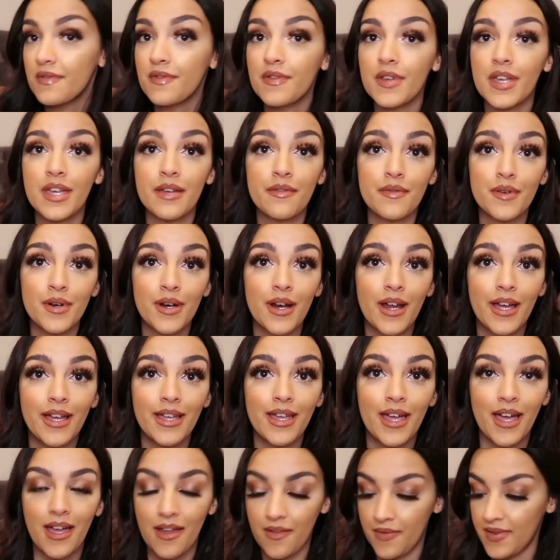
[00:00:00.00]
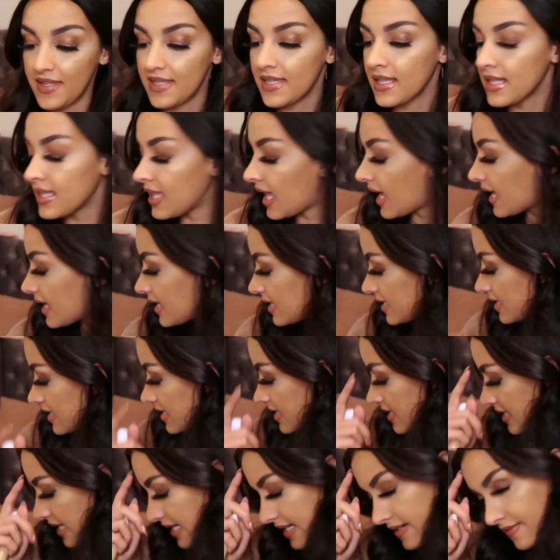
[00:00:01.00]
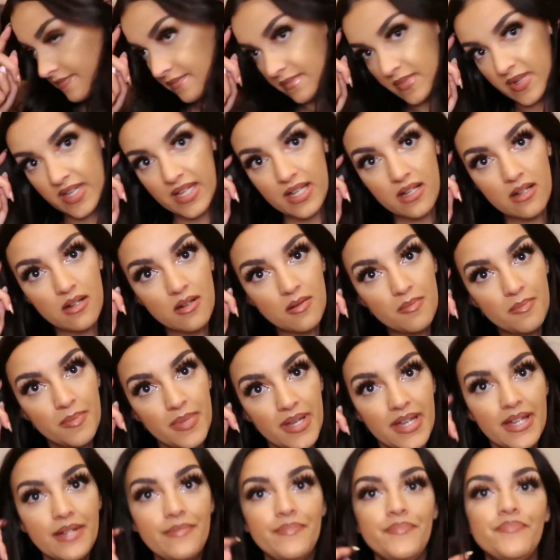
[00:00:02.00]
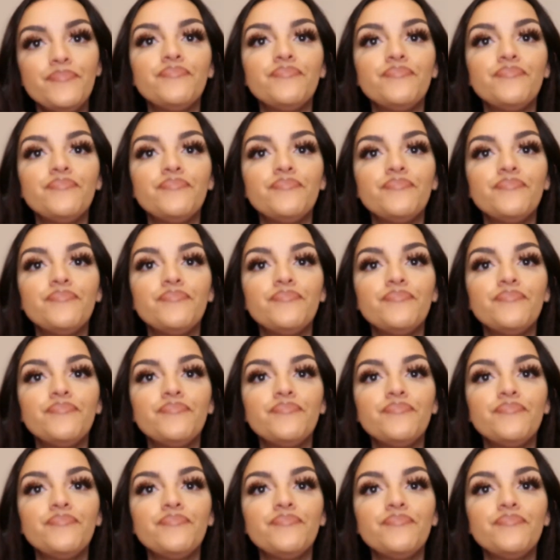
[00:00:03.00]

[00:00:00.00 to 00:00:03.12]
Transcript: favourite I have is the last kind of makeup bit.